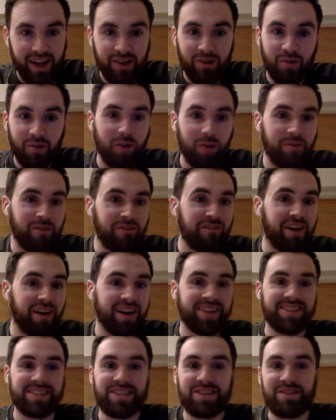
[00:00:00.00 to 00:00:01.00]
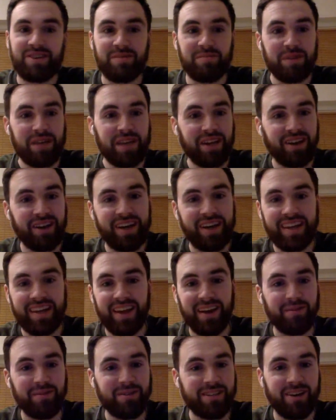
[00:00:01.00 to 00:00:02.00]
Roma fans, you can be lucky
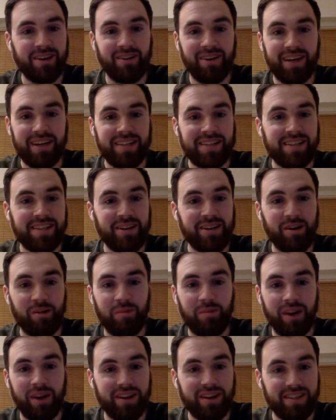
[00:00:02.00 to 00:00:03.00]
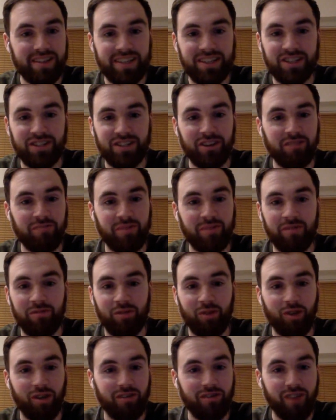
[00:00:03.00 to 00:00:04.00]
that it was only 2, because it should have been
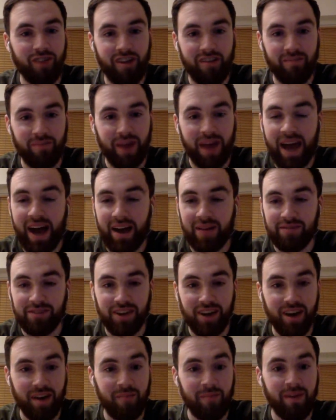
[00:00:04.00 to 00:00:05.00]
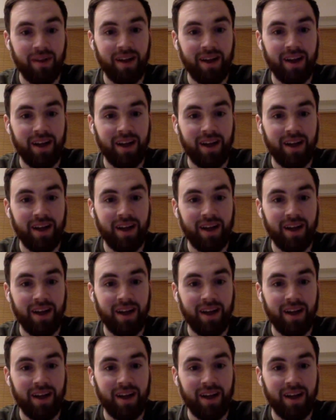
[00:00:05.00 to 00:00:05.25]
4 or 5 by halftime.